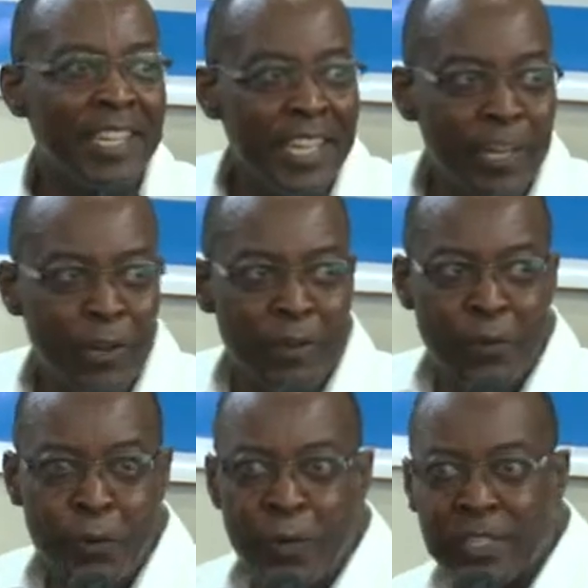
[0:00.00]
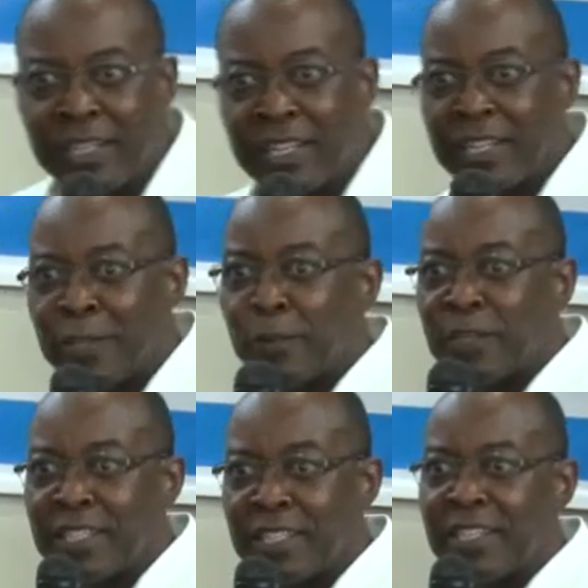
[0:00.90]
in order for UHC to
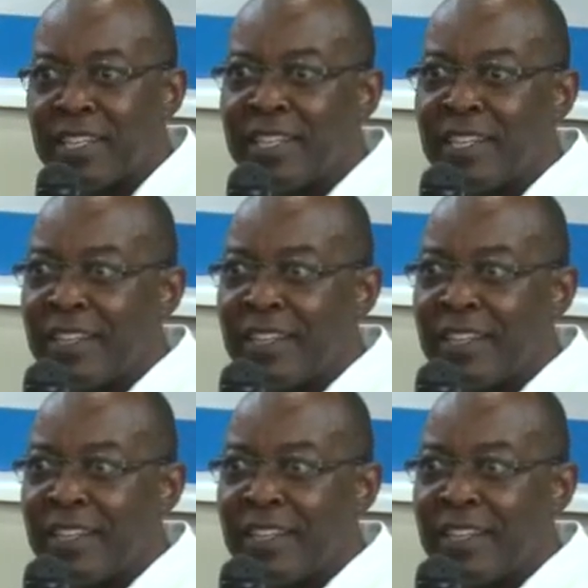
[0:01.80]
succeed?